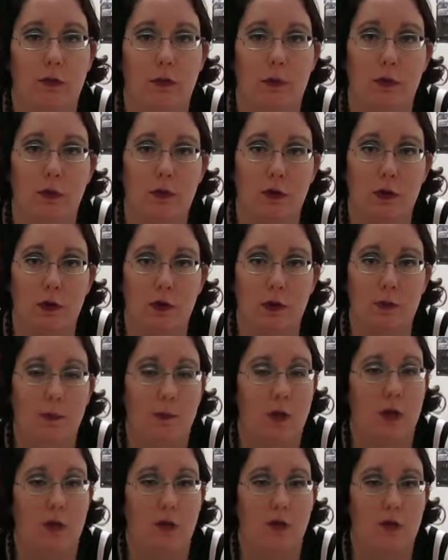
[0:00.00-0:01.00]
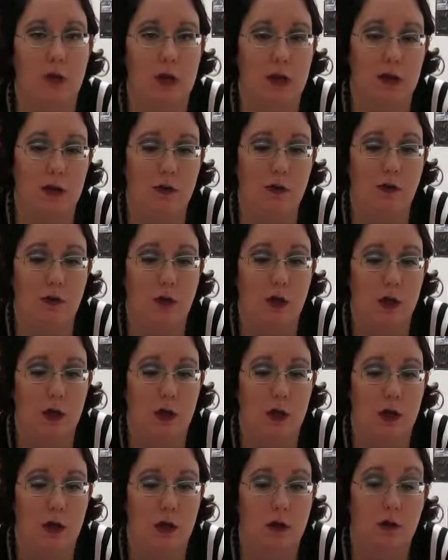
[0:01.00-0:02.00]
musical on stage,
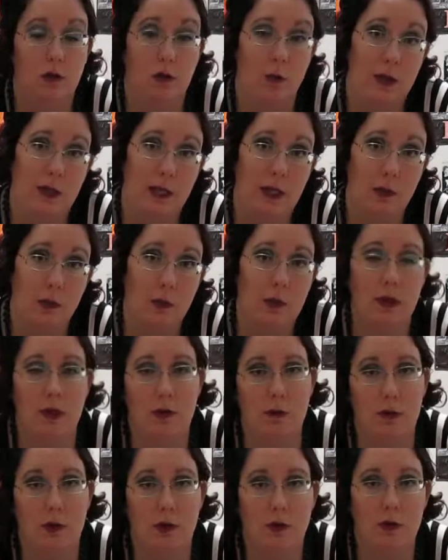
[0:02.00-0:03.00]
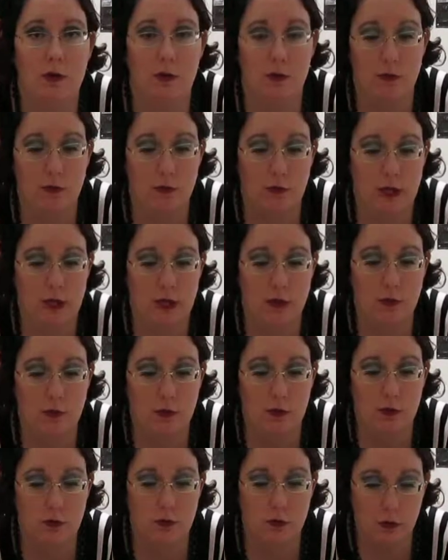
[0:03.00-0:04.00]
so I can't really compare it to the stage
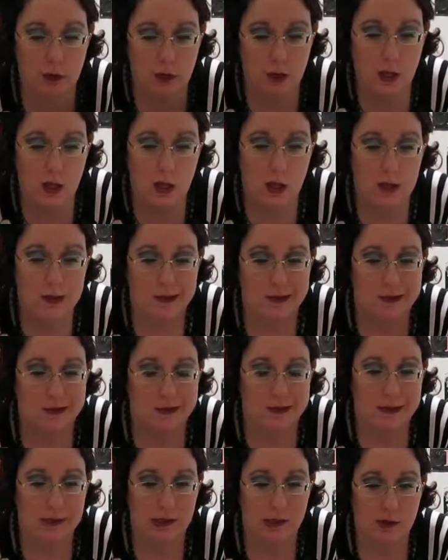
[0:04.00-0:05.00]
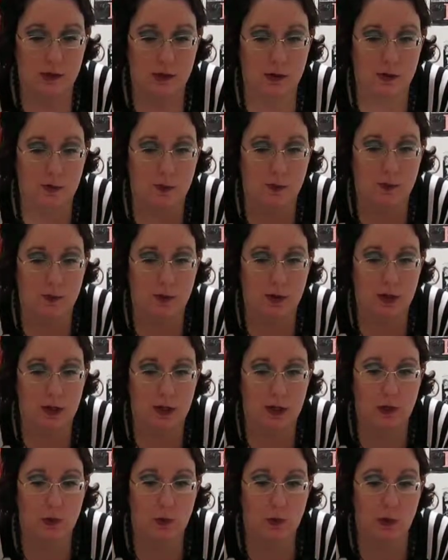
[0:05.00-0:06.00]
version. But
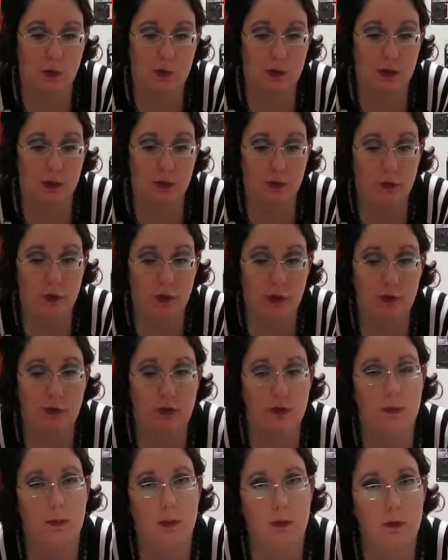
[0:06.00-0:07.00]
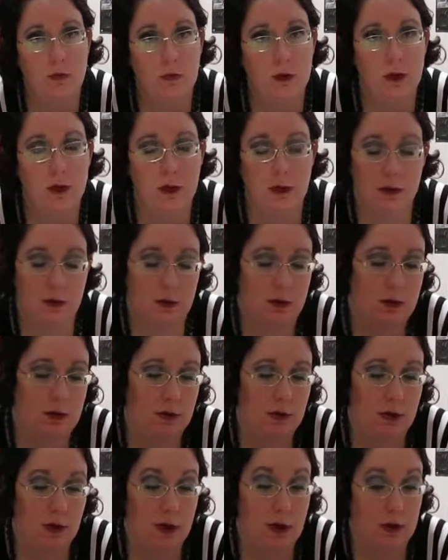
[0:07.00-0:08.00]
I grew up listening to the music.
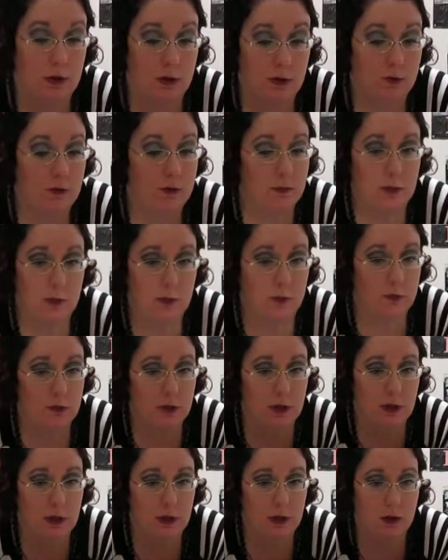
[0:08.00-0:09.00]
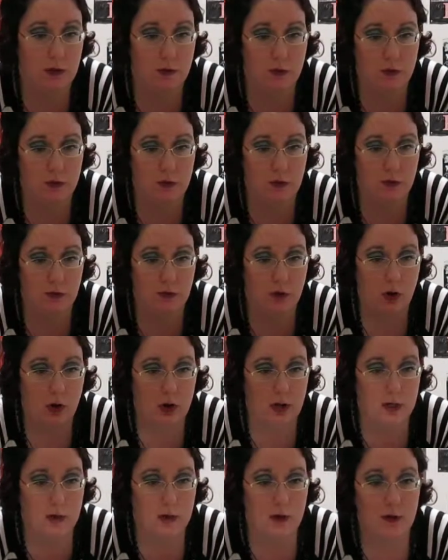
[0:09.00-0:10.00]
I love the music. I love every
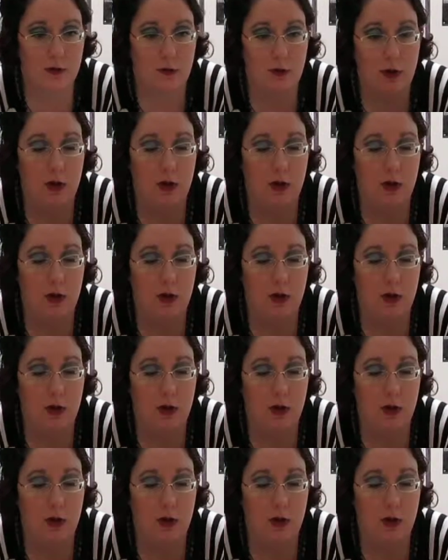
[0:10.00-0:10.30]
song in it.